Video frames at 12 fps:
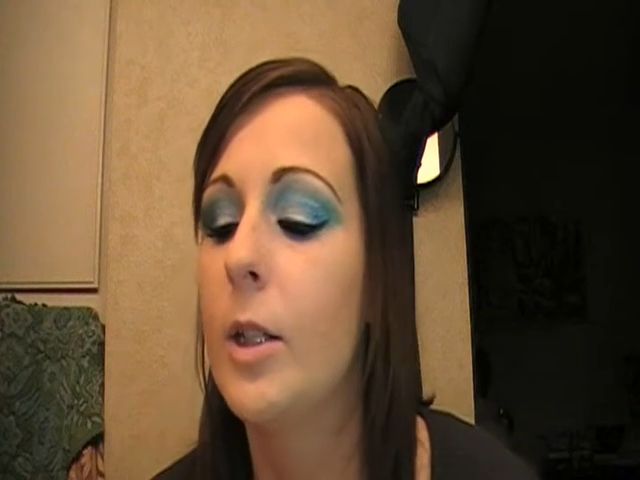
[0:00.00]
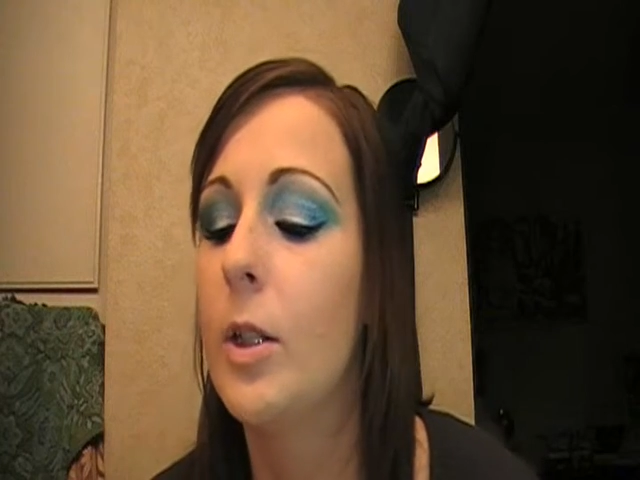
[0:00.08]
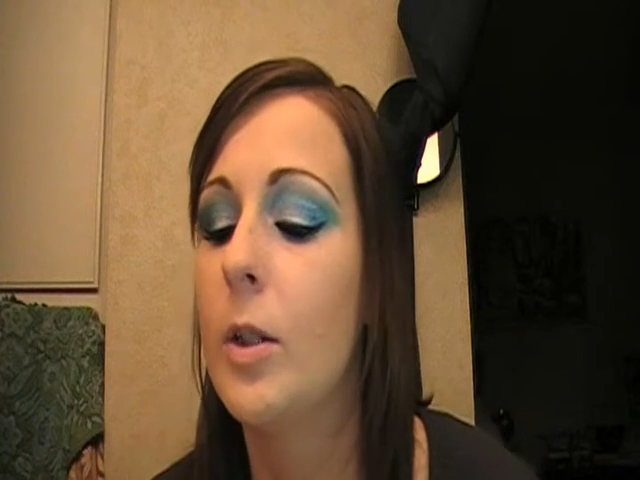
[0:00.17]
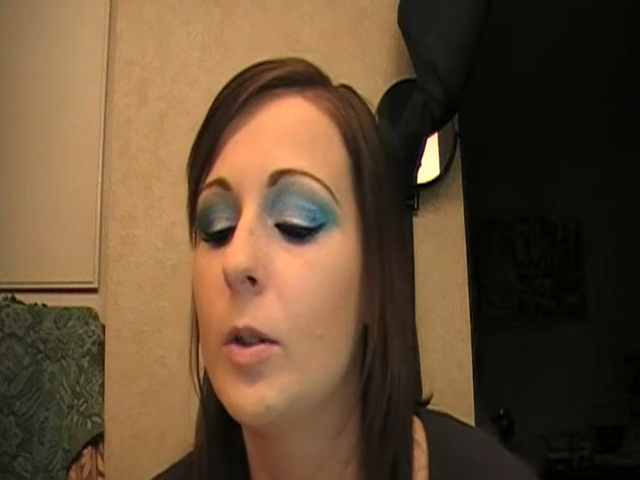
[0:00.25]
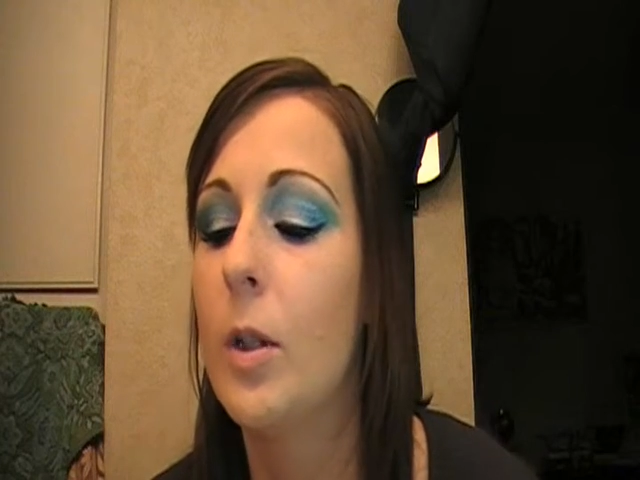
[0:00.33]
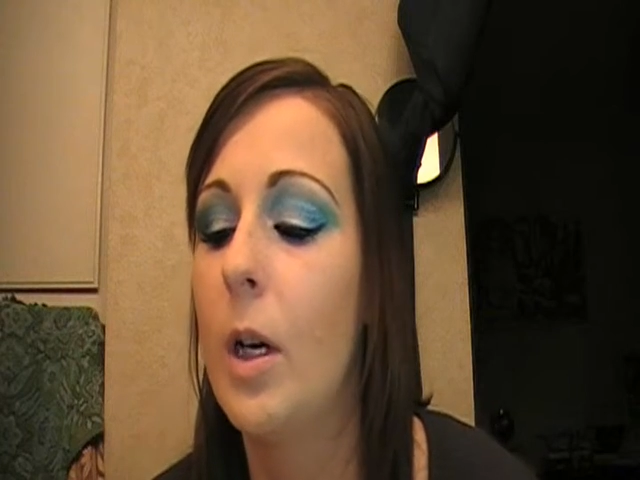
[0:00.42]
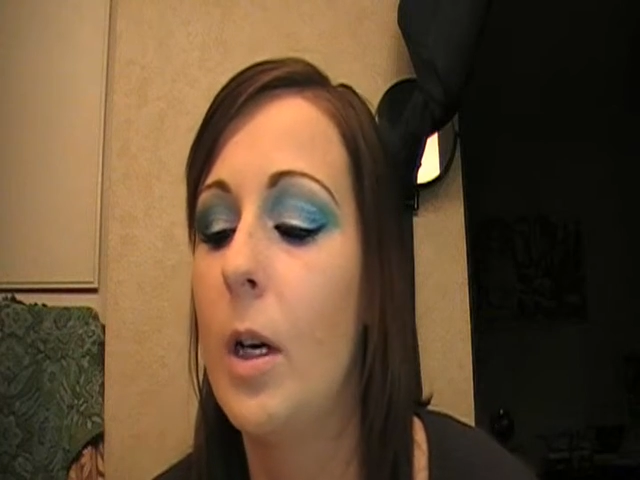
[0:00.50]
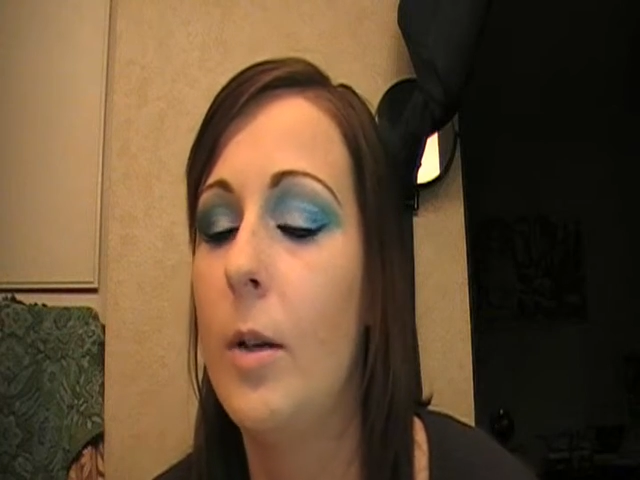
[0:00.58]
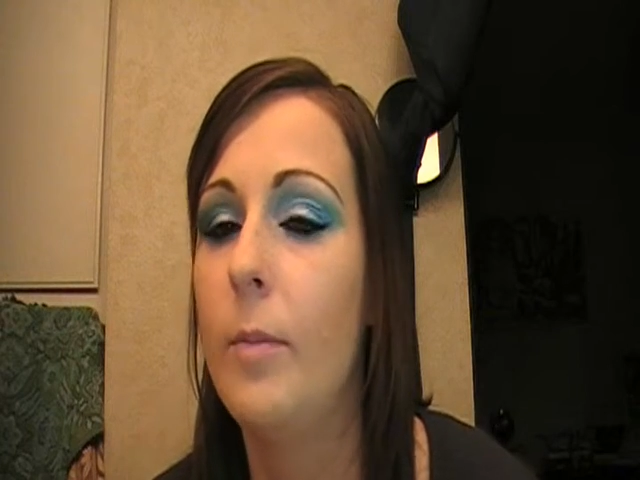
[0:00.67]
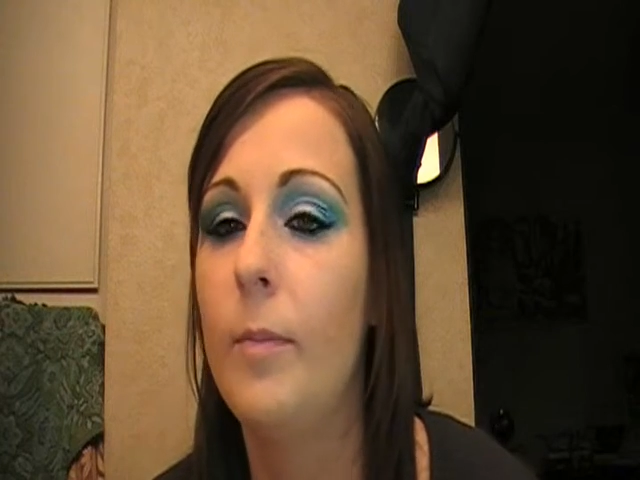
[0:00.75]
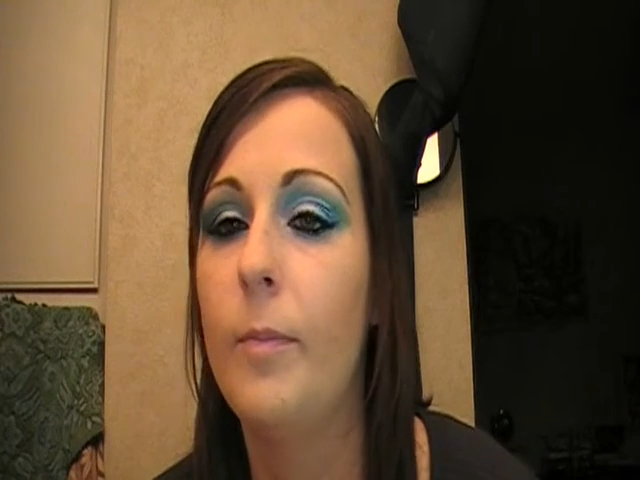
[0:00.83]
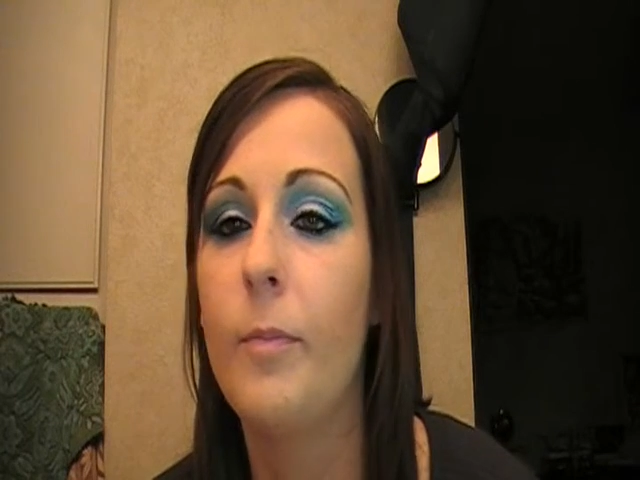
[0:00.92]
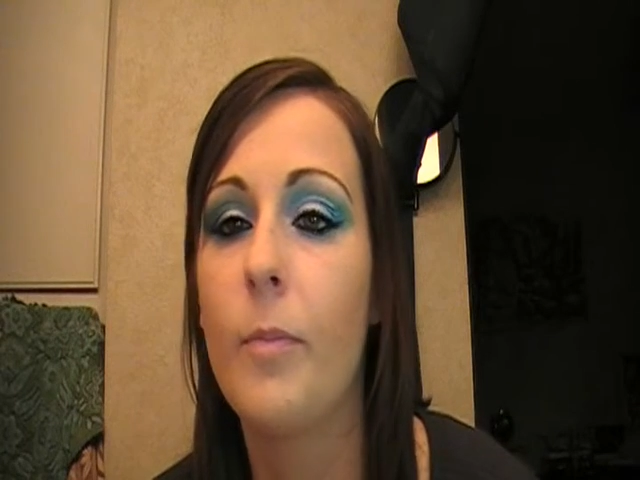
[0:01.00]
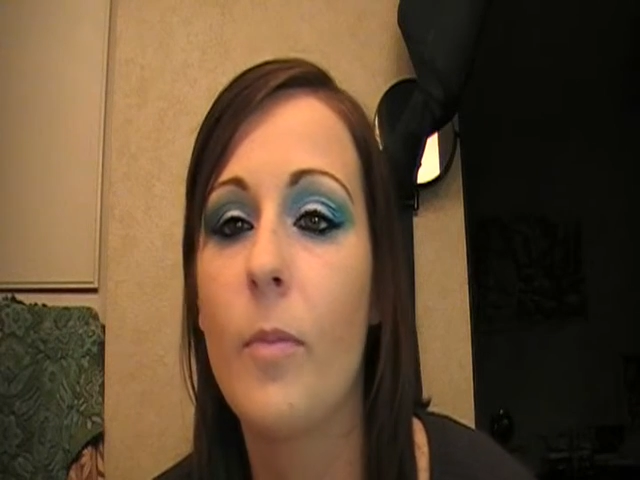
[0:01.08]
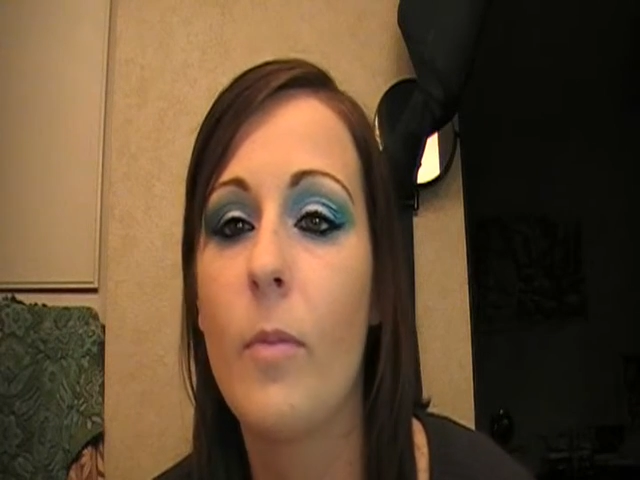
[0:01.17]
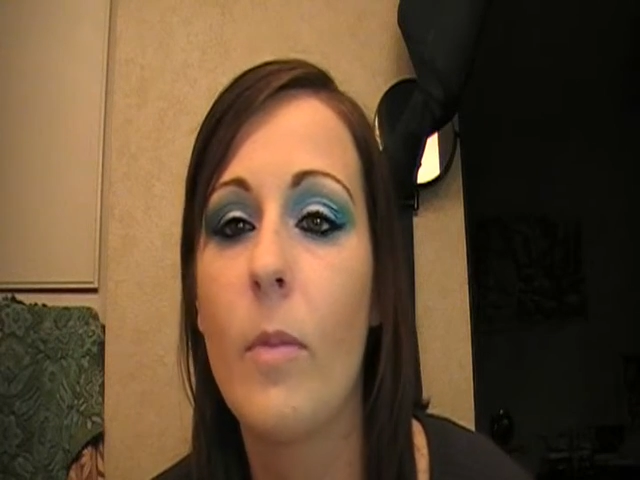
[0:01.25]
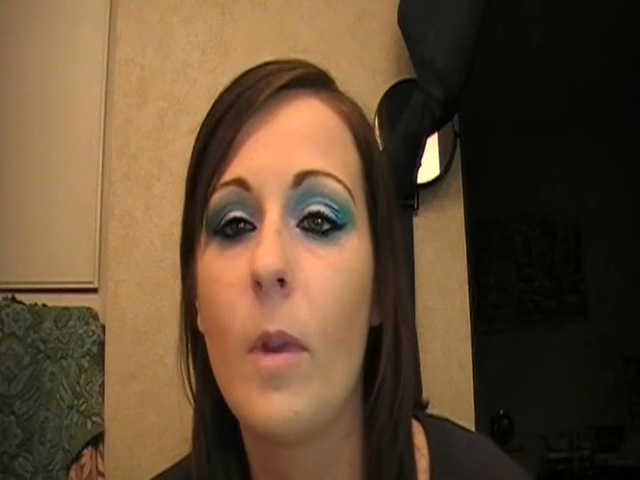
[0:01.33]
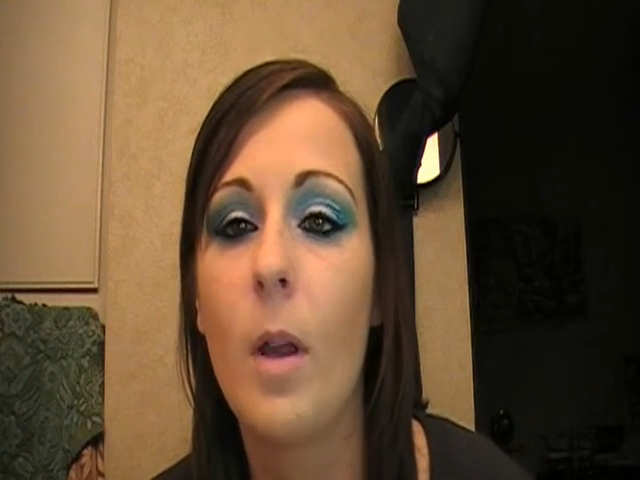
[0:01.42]
I just, I
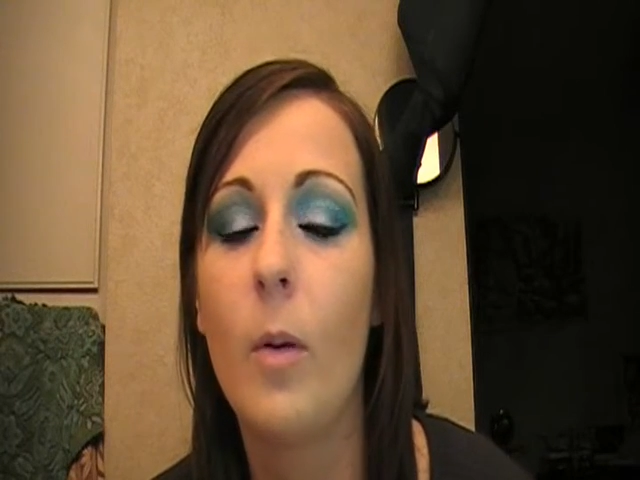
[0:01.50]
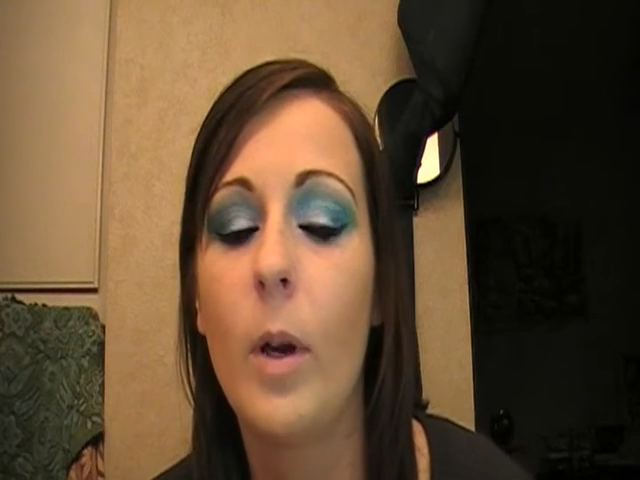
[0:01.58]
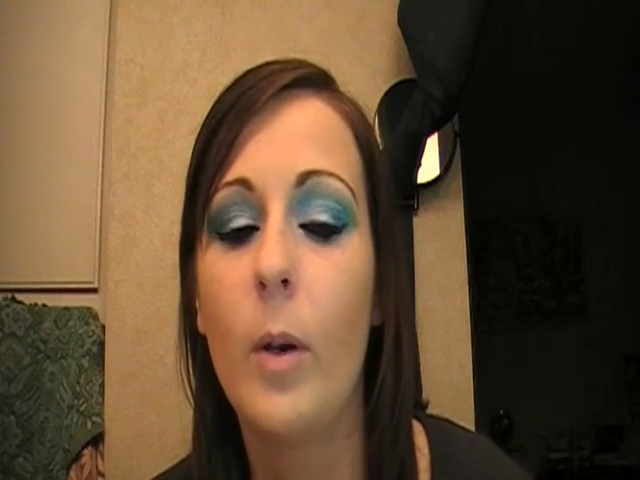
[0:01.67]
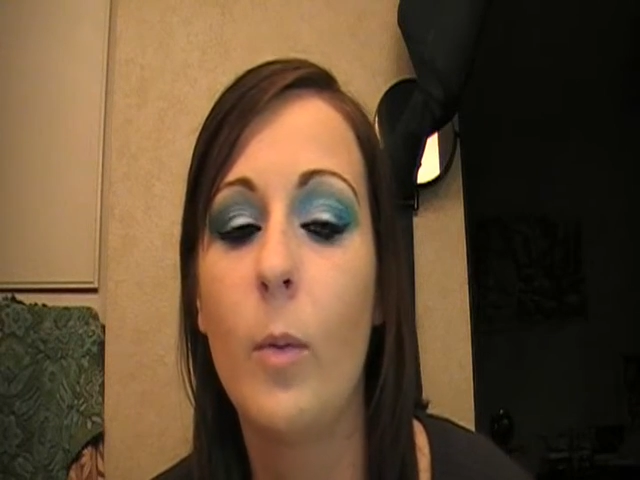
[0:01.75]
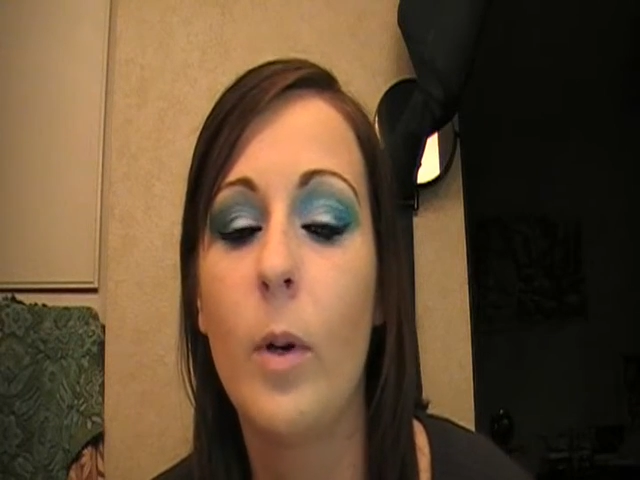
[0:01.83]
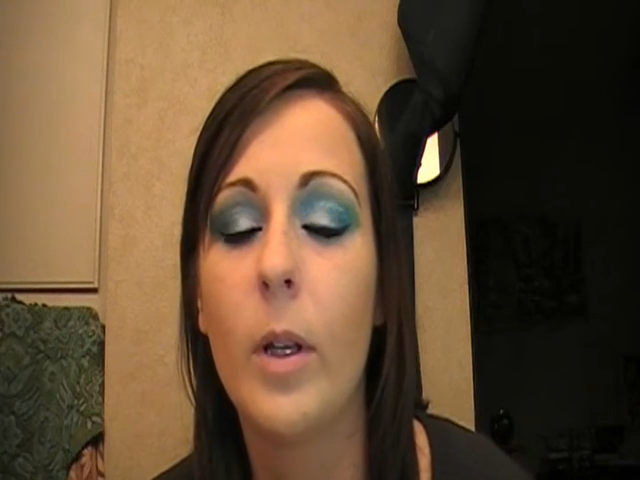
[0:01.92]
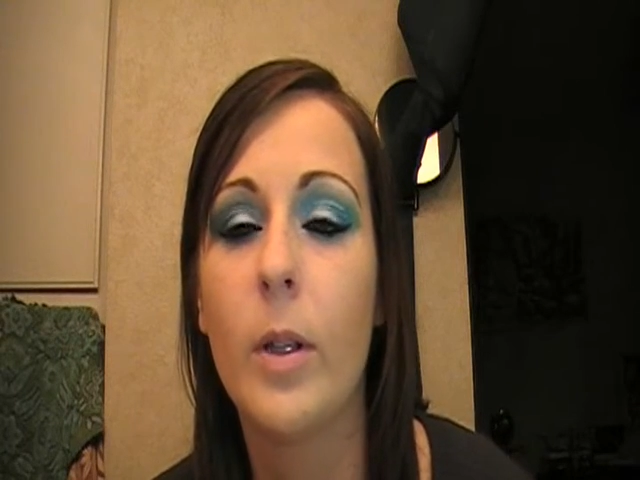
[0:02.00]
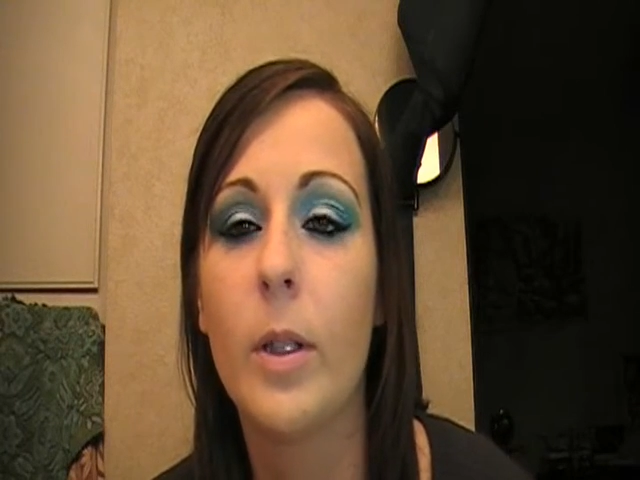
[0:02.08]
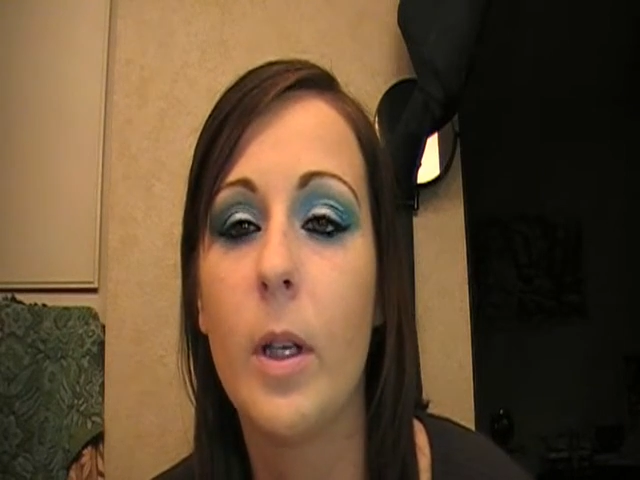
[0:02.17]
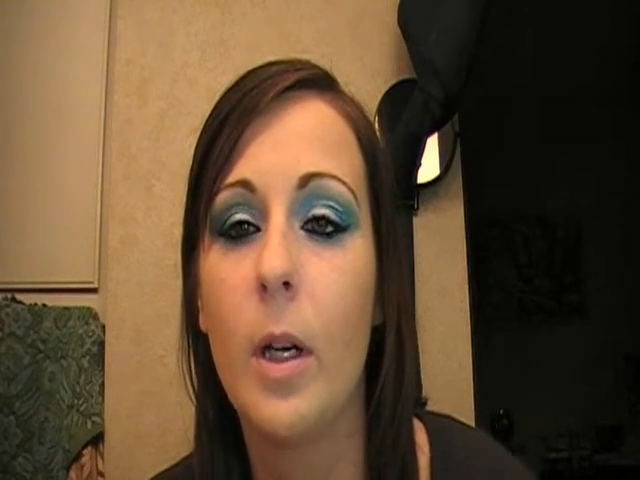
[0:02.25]
went with